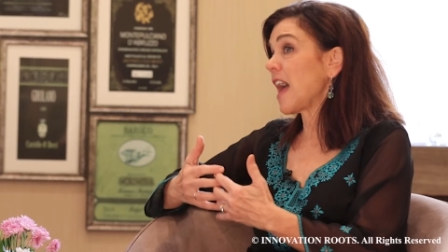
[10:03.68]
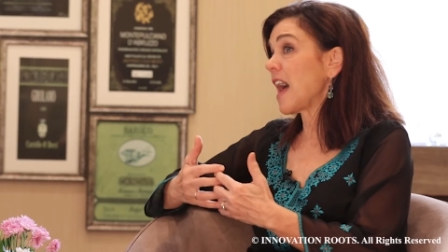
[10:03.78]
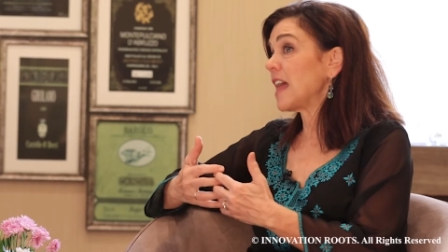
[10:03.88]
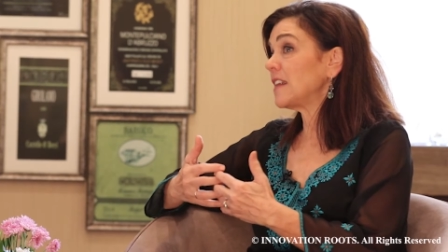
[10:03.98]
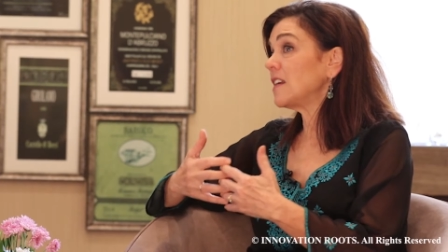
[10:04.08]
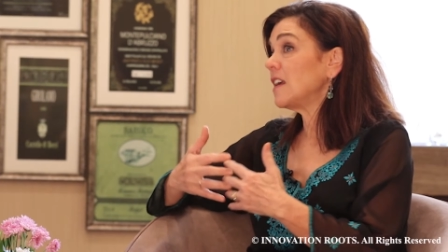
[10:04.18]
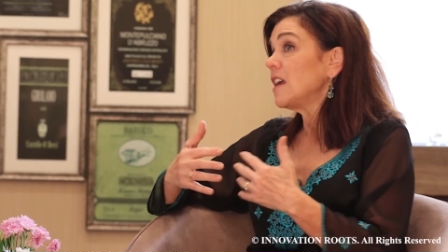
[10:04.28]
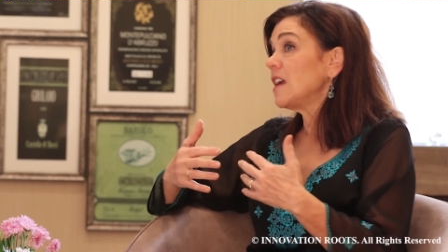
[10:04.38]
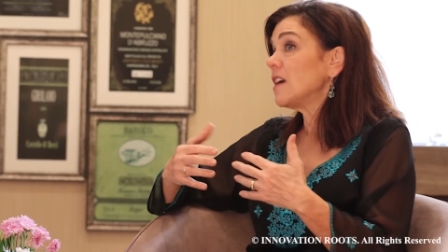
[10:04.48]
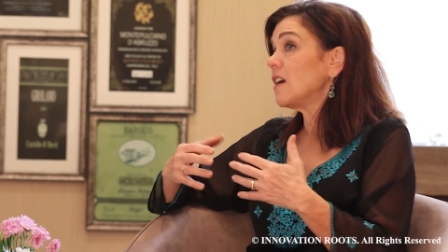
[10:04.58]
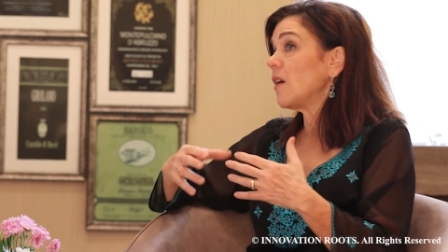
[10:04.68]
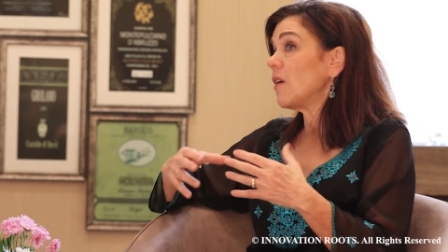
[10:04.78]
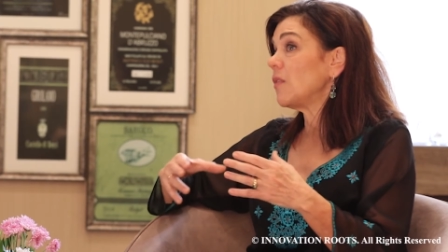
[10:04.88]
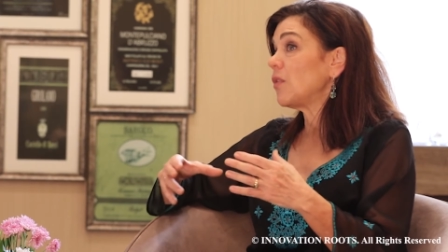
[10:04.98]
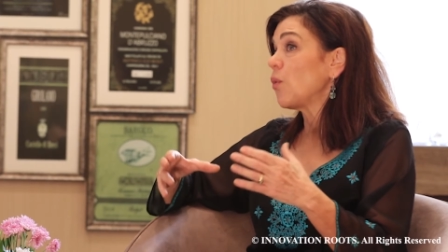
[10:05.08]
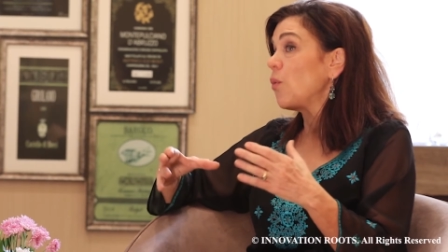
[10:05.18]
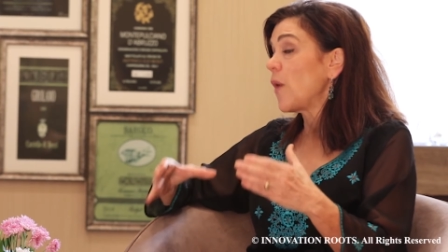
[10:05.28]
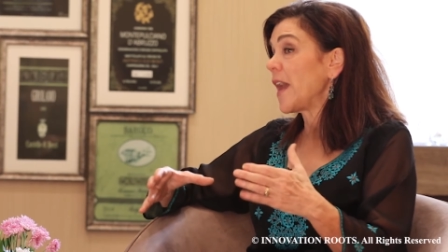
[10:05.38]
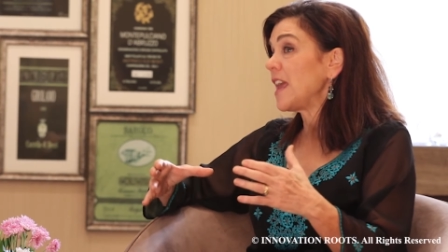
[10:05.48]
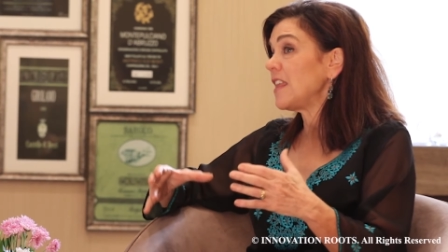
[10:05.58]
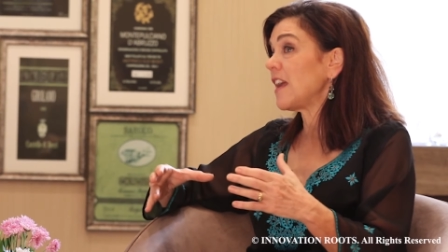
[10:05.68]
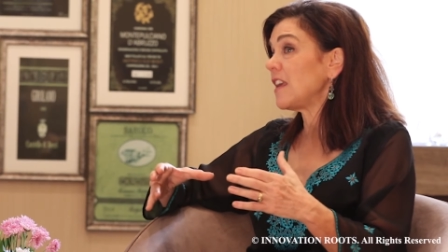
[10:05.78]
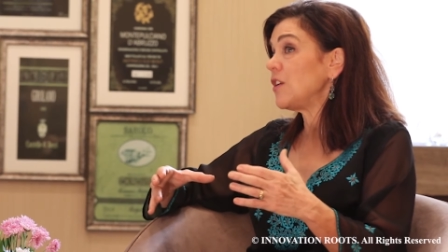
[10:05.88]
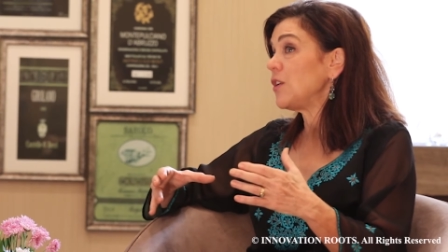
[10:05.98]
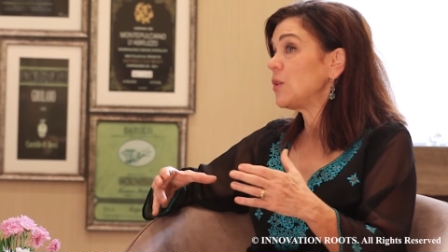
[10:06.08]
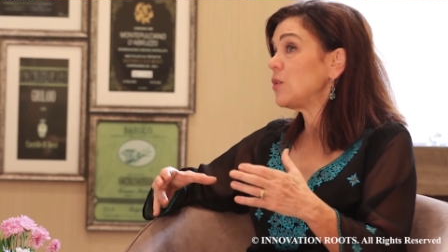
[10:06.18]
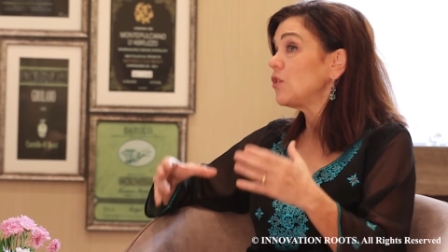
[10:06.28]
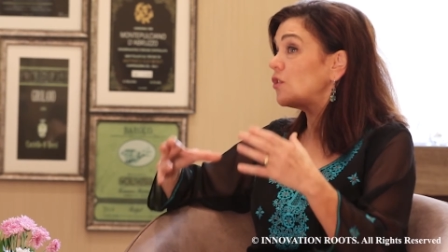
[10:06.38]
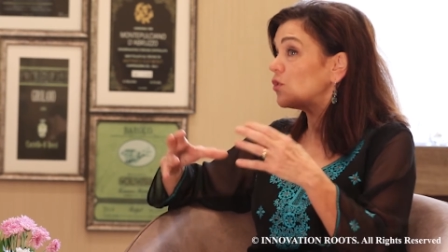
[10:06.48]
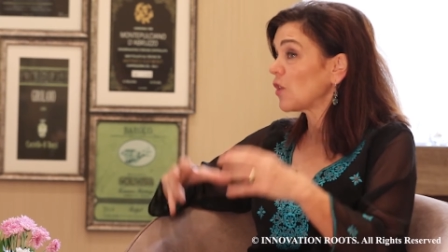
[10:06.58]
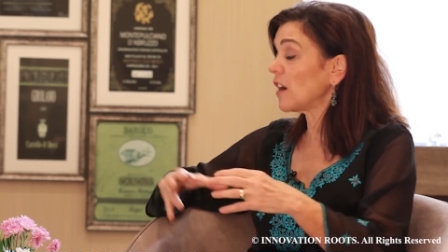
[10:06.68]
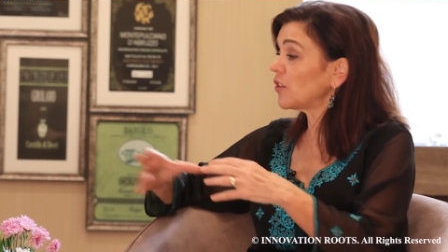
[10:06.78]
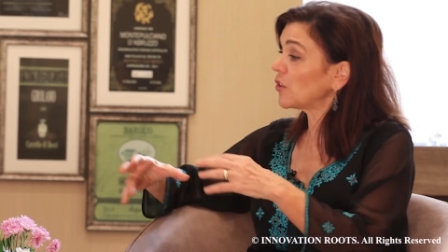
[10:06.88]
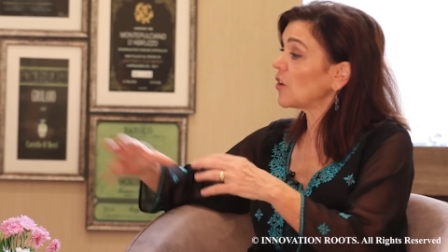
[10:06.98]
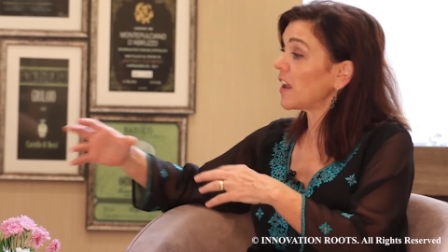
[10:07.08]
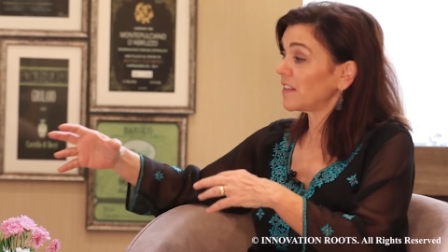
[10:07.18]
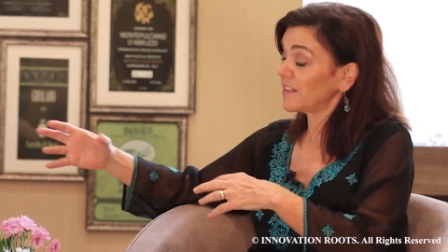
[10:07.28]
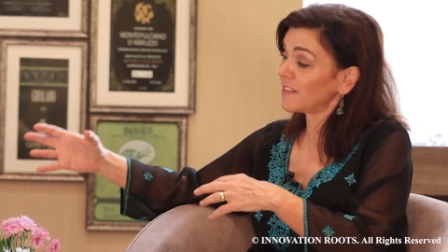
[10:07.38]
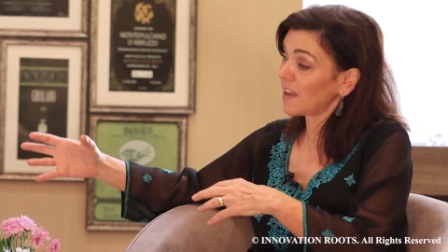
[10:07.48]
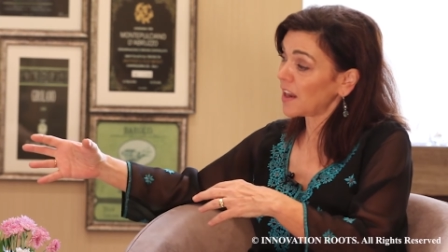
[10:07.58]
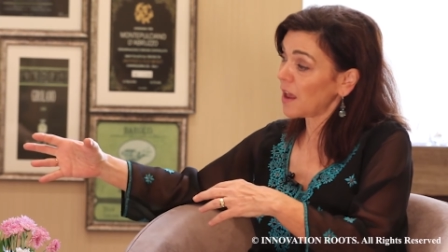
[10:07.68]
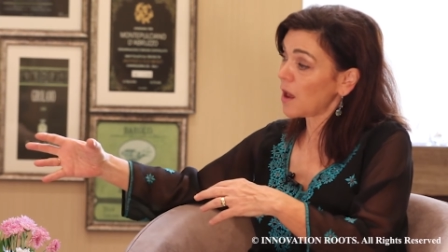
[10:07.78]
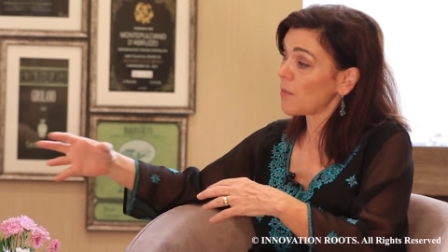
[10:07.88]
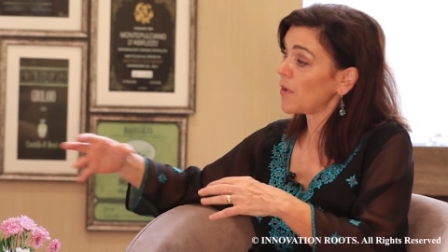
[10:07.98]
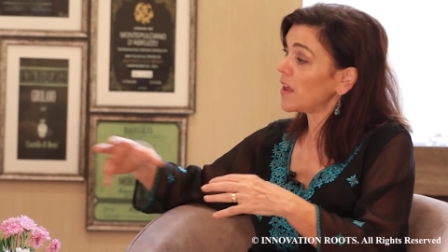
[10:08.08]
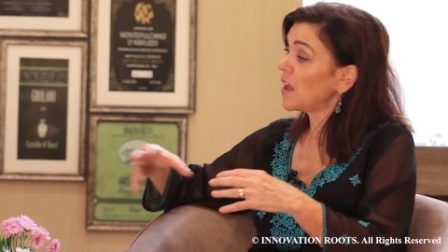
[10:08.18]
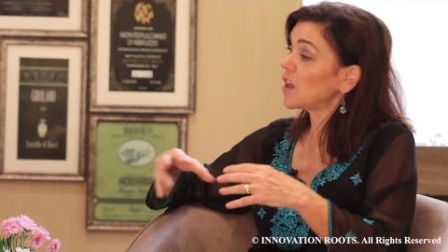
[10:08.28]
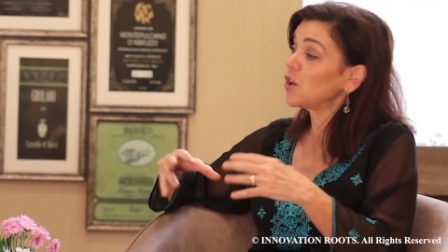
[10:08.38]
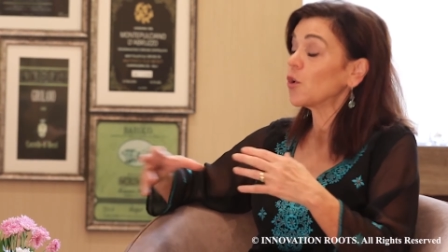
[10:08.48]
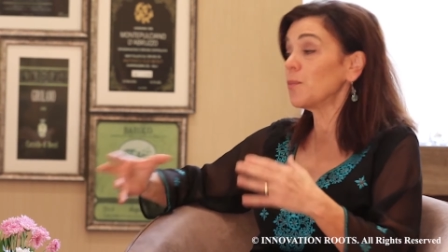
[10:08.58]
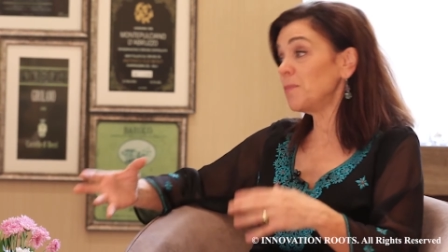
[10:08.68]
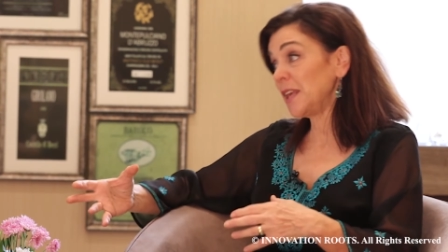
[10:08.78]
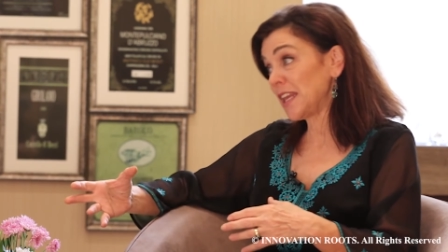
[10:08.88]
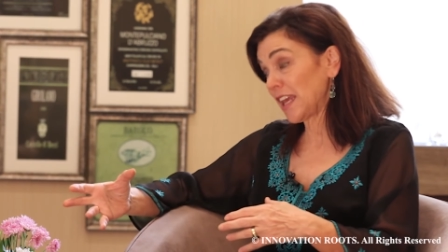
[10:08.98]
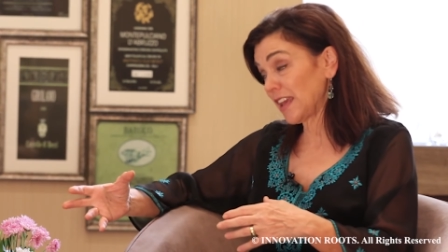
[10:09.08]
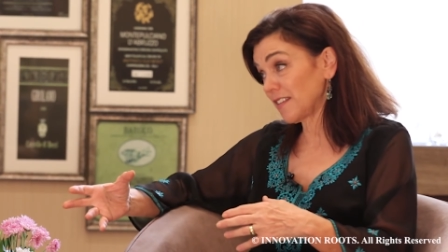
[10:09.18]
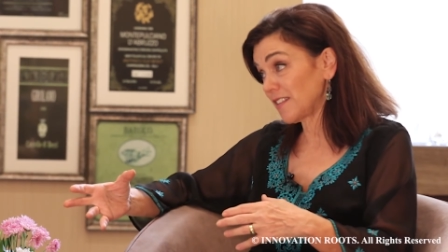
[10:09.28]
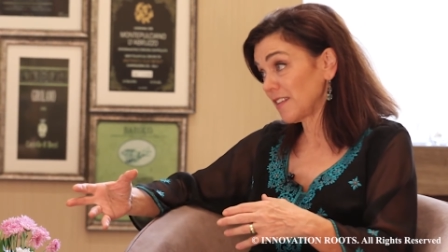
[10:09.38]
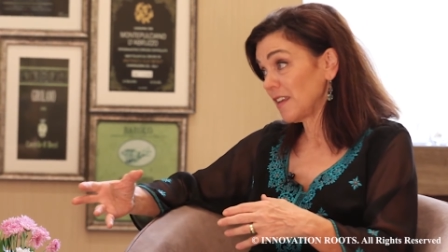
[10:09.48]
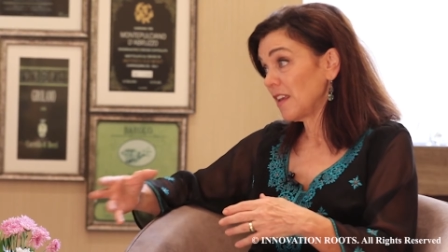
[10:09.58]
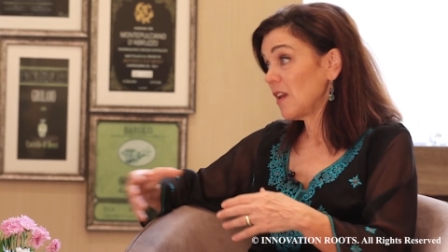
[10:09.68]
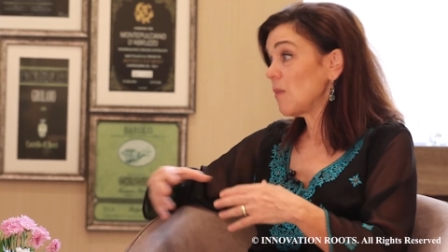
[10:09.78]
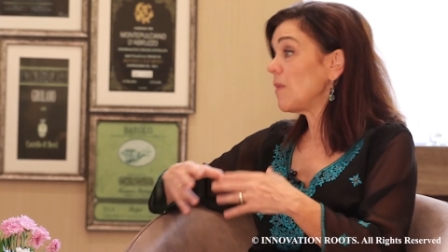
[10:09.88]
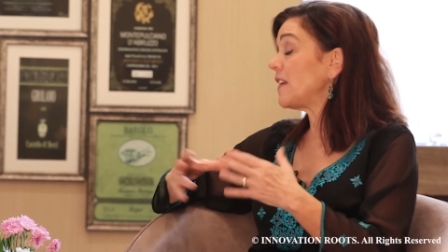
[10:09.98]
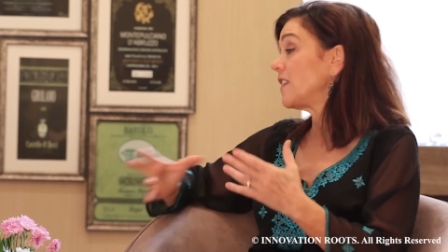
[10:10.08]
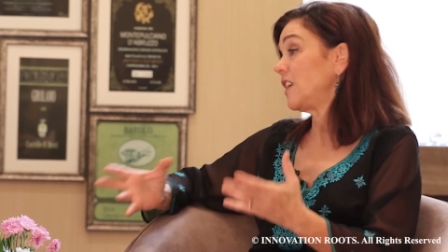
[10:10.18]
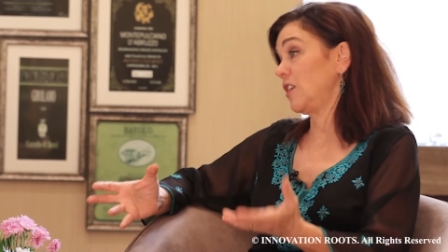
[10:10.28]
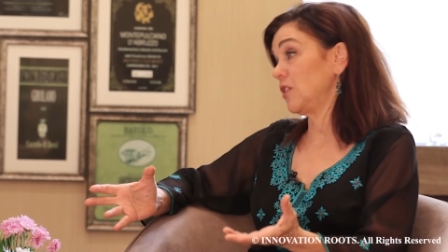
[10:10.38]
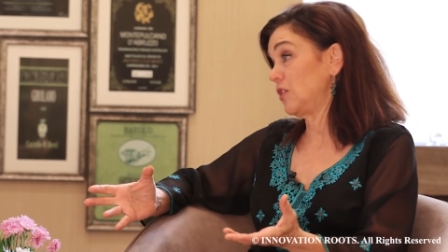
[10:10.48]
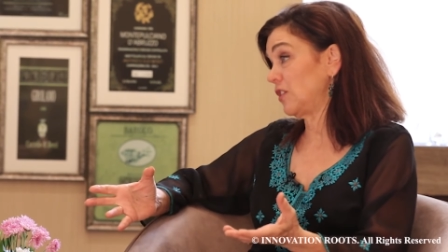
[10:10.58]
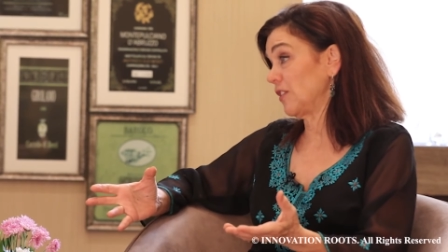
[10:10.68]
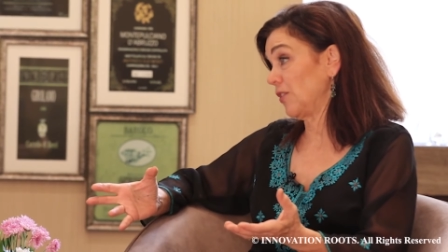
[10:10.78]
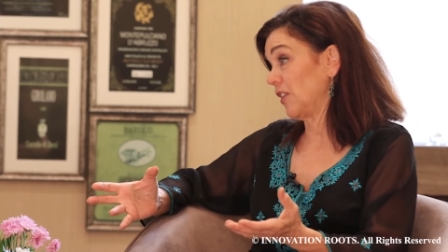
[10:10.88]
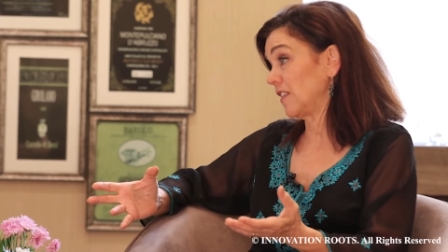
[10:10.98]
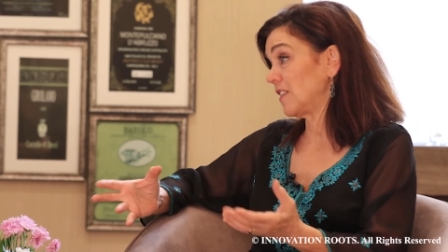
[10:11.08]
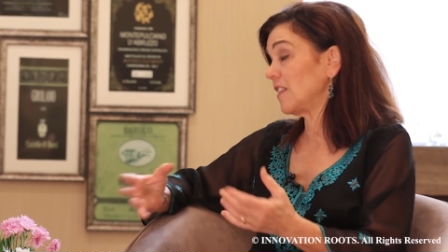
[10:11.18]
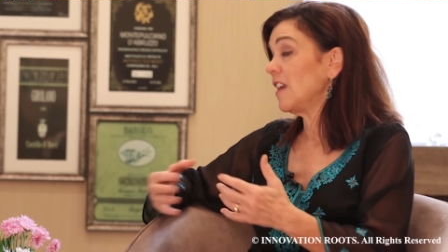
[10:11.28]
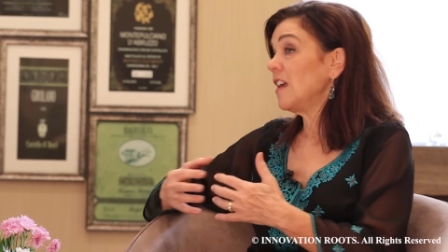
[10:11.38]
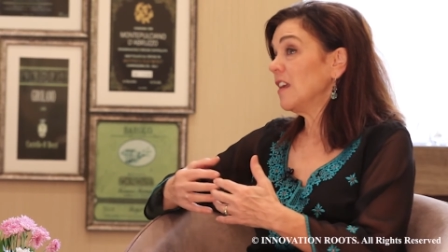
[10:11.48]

that the way that you structure and set up your meetings makes a huge difference.